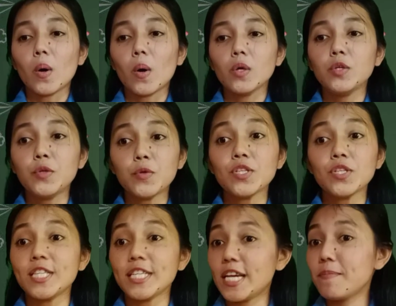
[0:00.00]
used
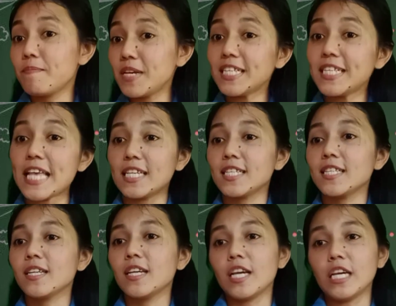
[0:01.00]
in business,
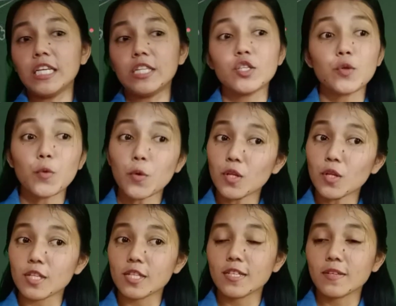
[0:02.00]
in
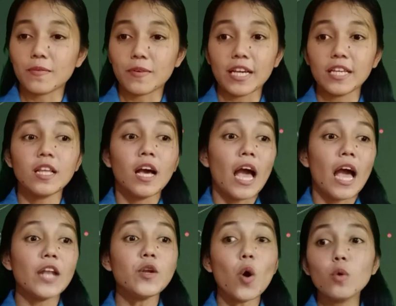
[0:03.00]
schools, right?
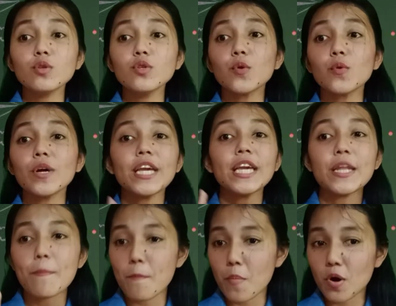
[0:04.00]
And also in
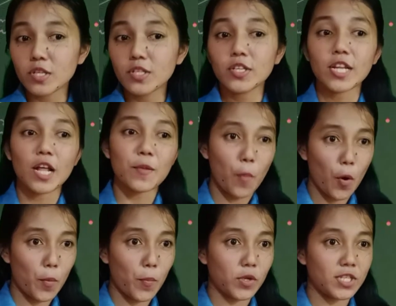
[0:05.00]
personal
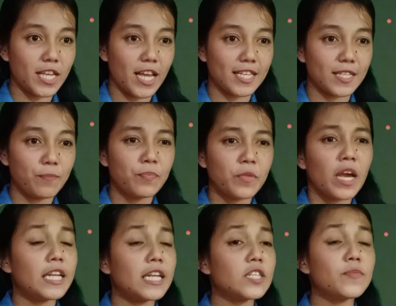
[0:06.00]
purposes.
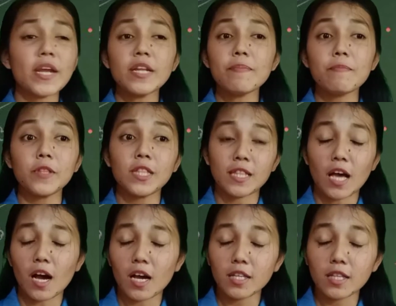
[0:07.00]
It has many
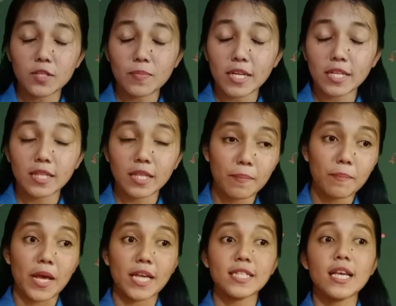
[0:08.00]

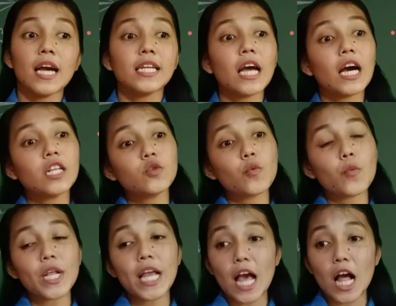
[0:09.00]
templates that
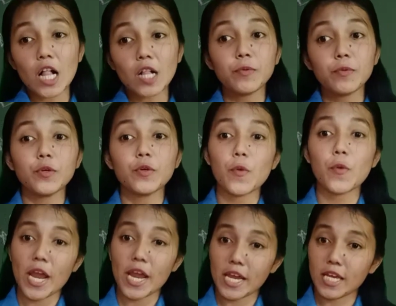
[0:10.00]
will help you
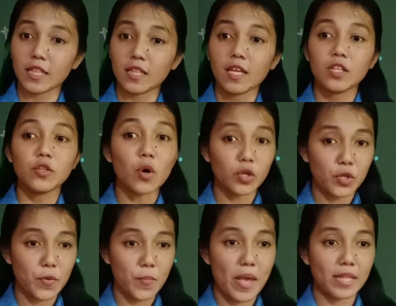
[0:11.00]
create
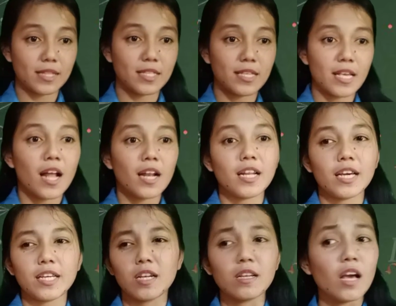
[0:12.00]
documents like
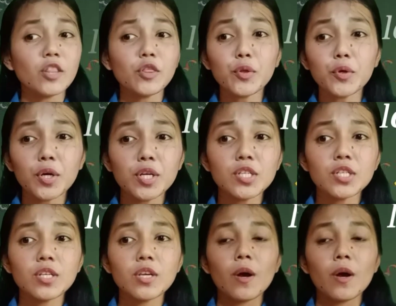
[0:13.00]
letters,